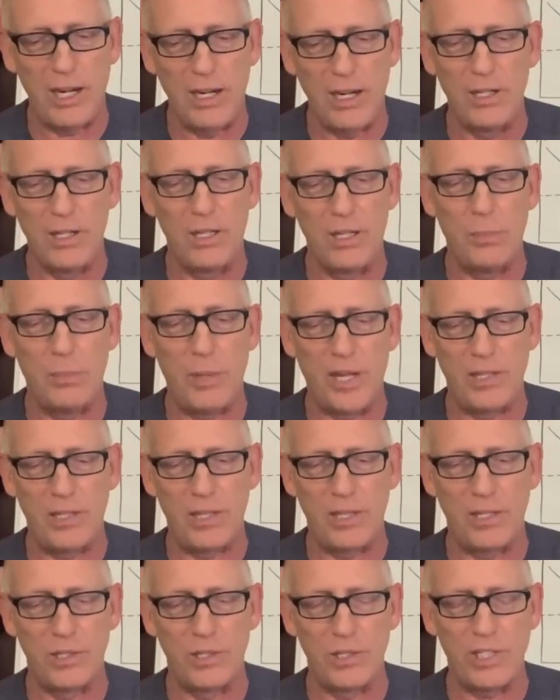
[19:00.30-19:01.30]

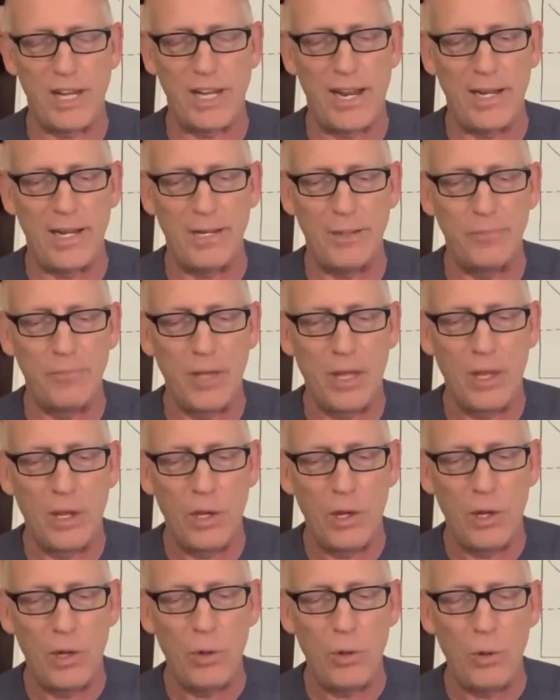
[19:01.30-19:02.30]
Independence Day,
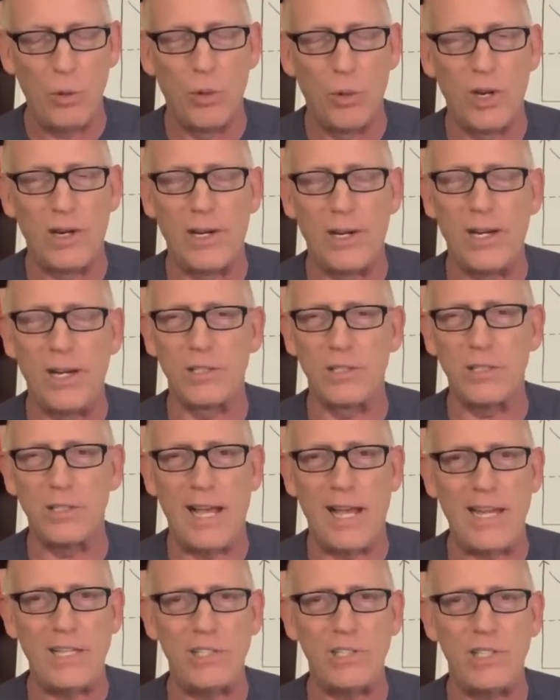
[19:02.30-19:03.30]
whereas
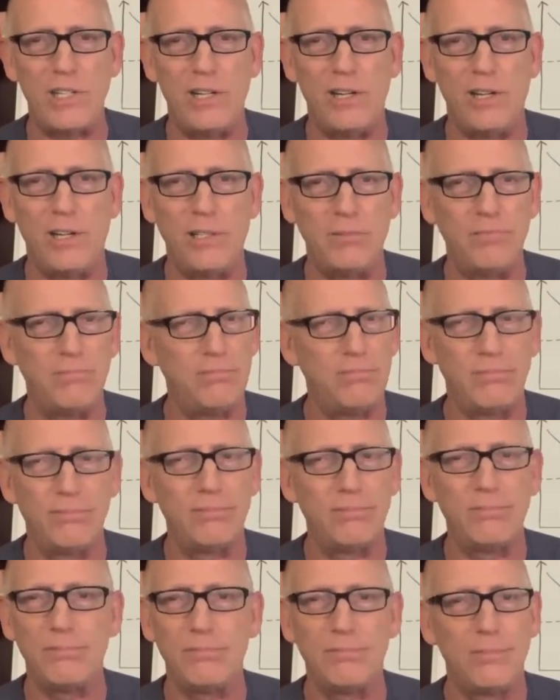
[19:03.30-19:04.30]
last year,
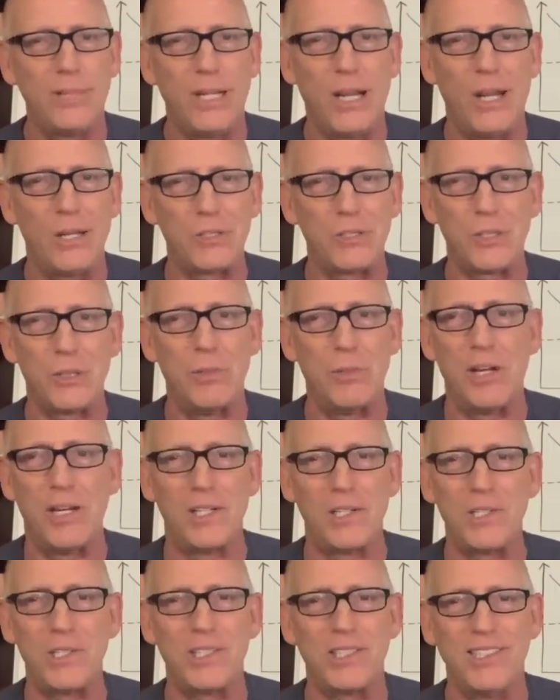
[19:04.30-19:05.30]
not so
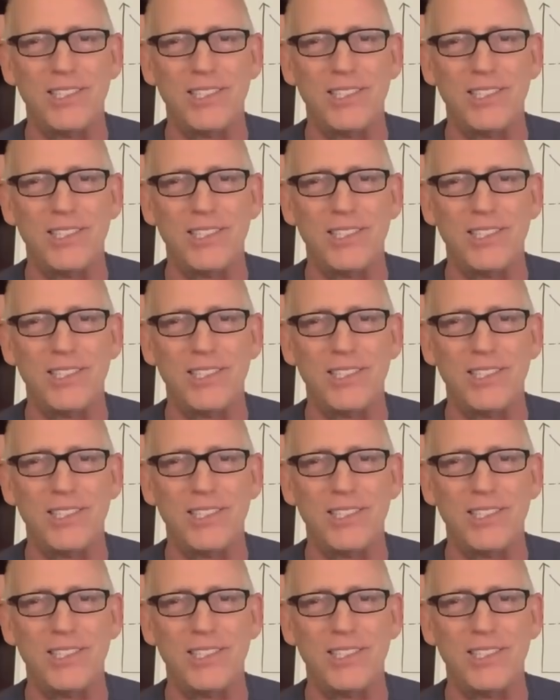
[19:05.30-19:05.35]
much,